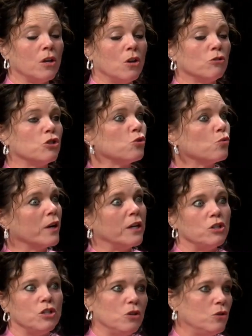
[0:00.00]
just run
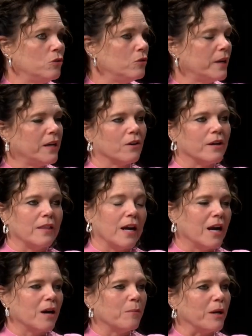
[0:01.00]
into you here and
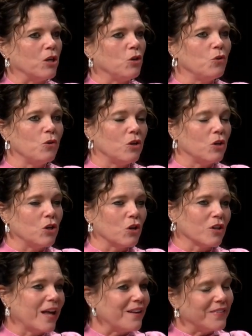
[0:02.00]
there, but your
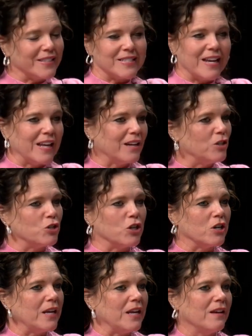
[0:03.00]
life has taken a
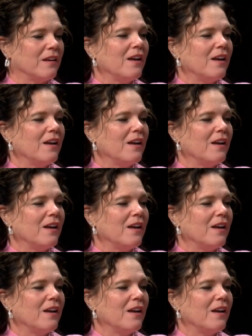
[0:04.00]
journey